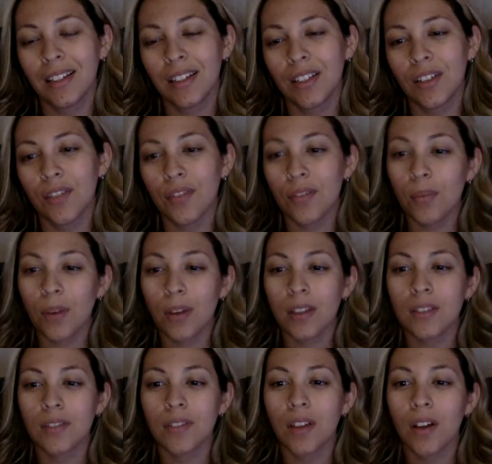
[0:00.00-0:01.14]
You're from
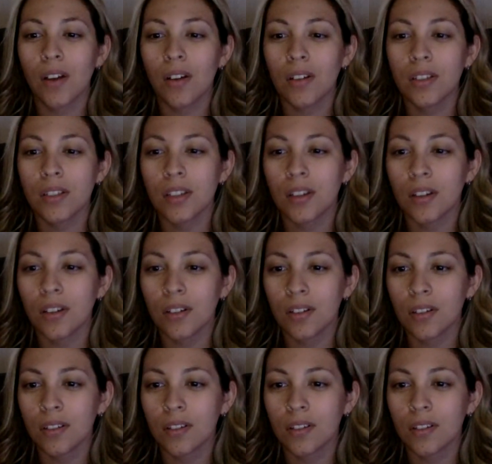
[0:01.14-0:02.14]
Brownsville also.